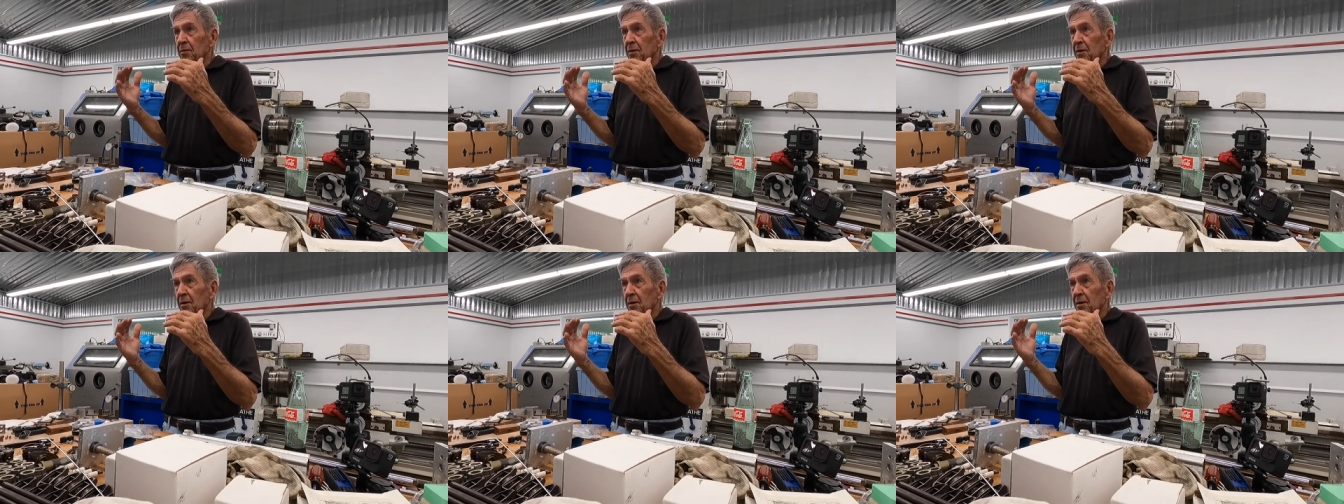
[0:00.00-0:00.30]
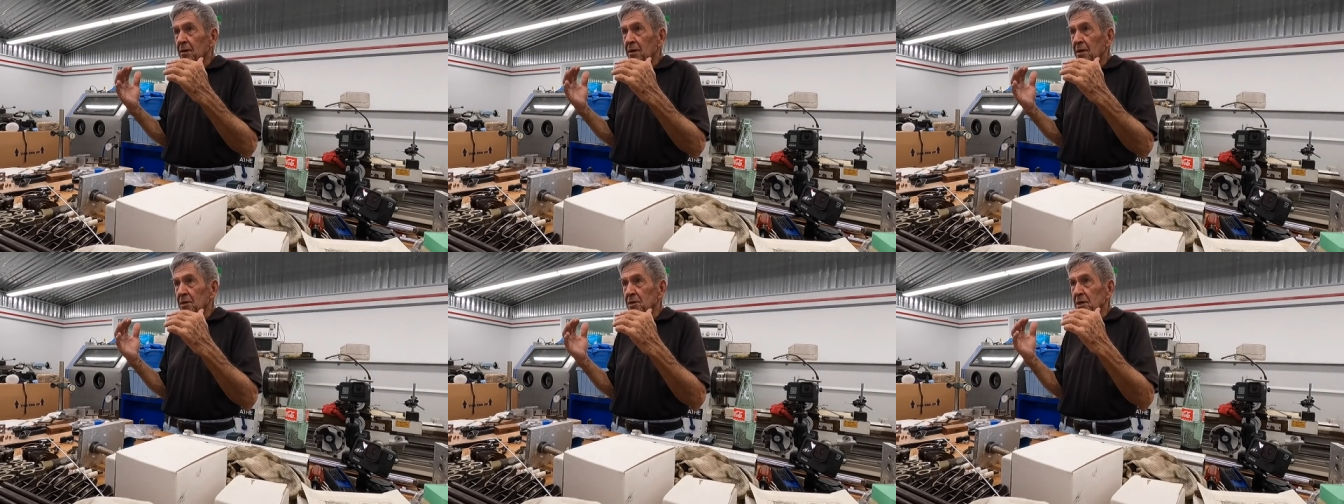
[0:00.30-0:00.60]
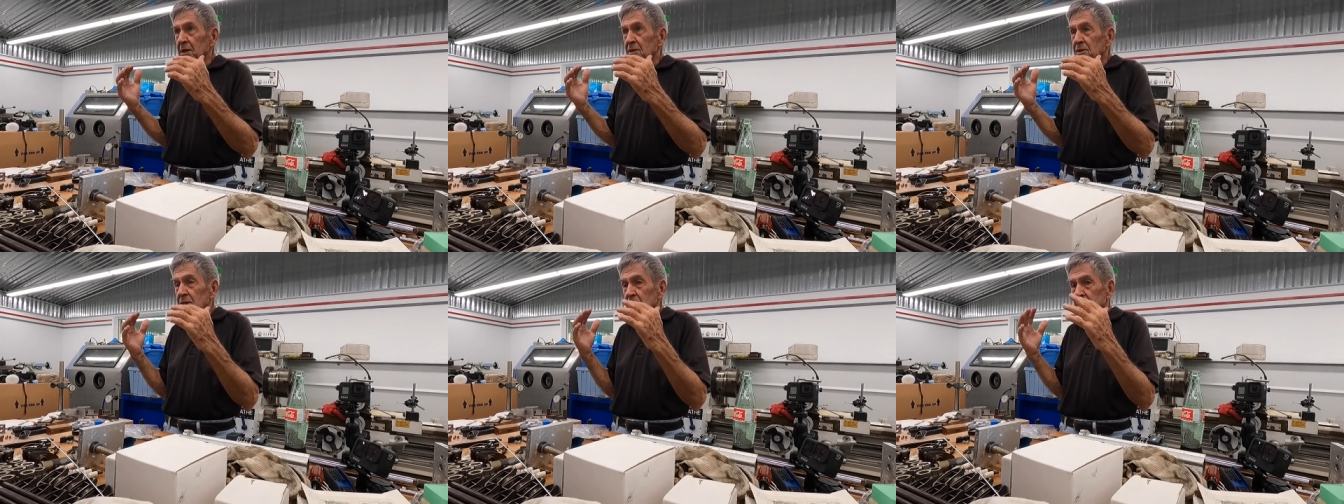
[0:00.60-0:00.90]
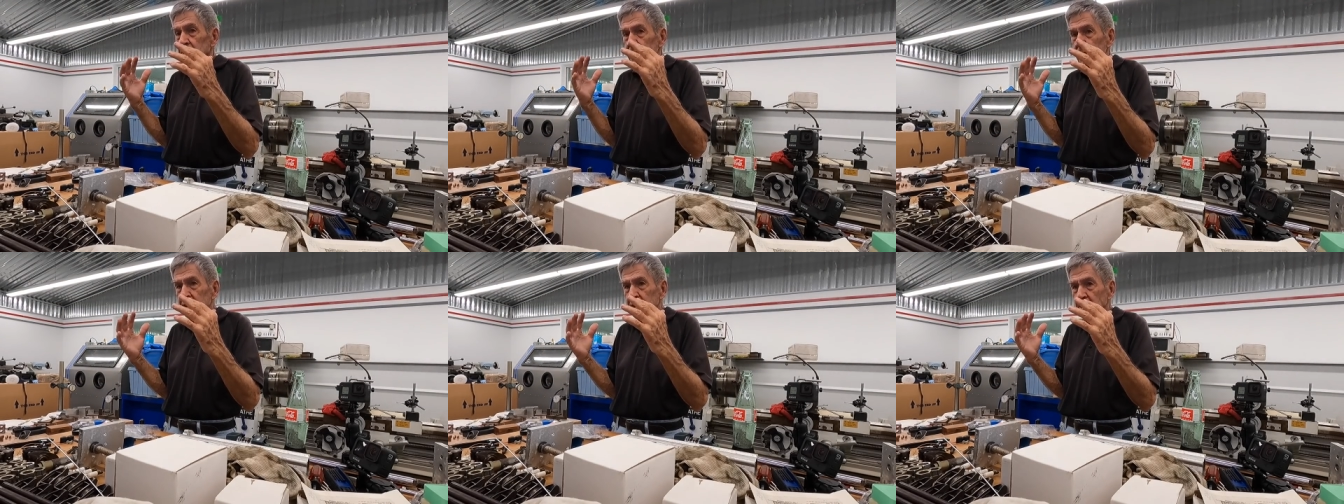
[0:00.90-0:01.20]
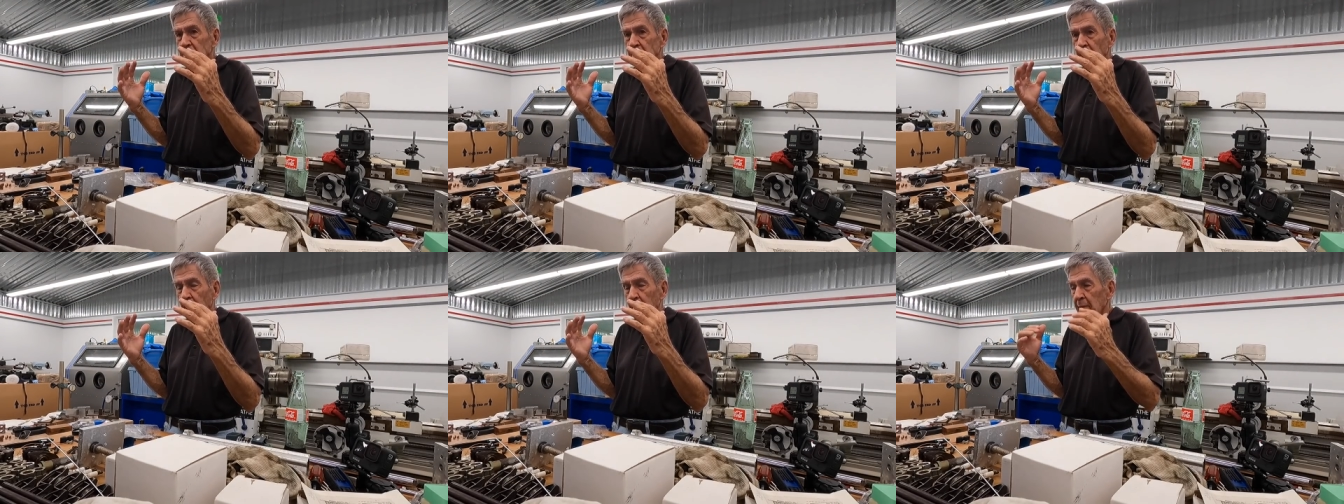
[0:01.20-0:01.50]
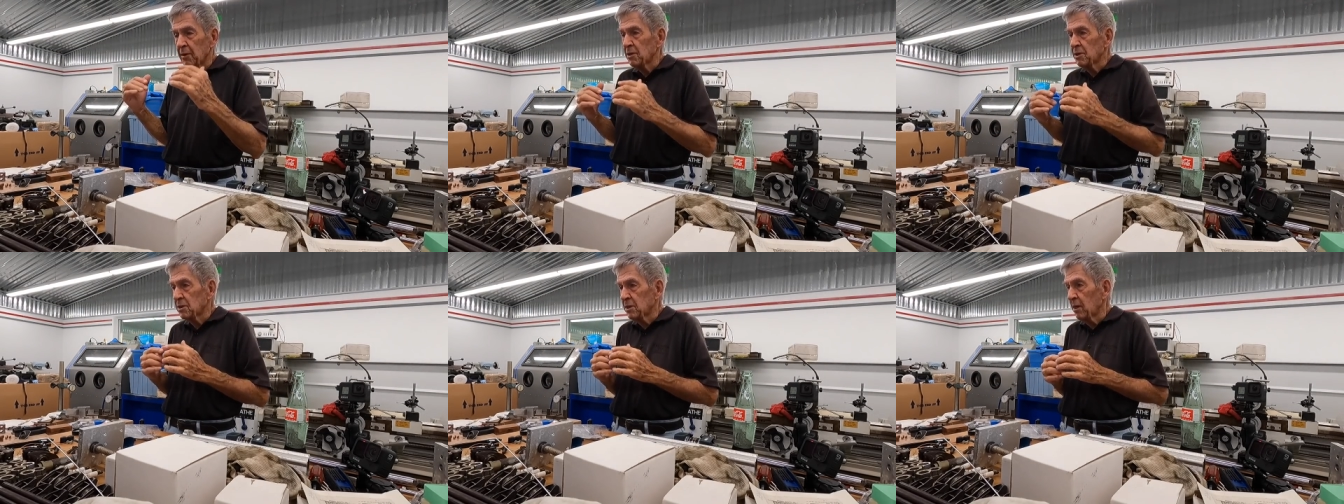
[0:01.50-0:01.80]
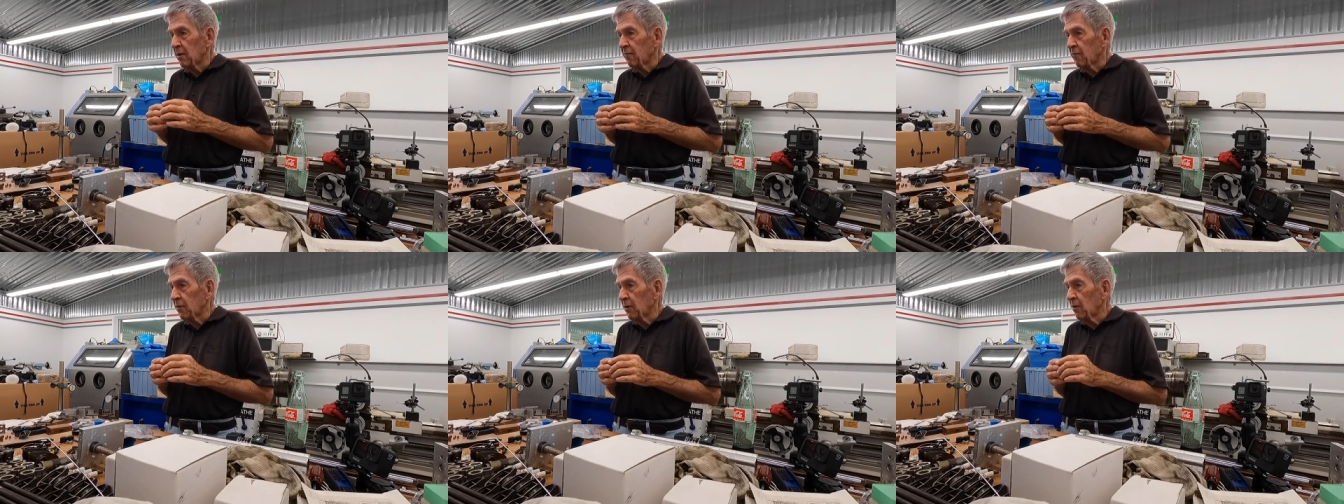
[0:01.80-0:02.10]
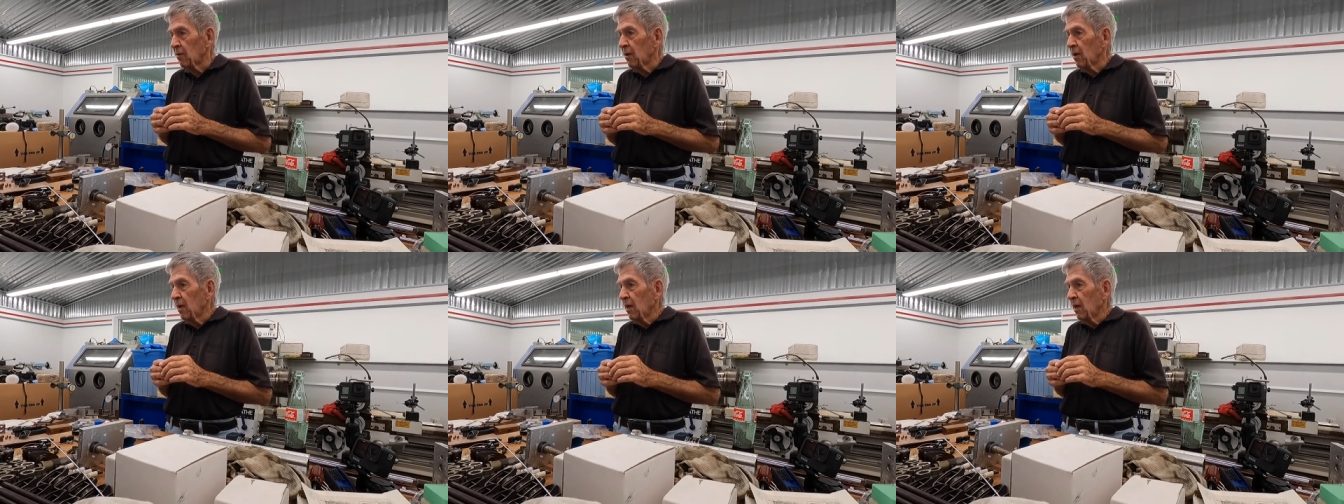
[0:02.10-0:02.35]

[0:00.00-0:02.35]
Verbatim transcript: It is, yeah. It's just, it's just common stuff, you know?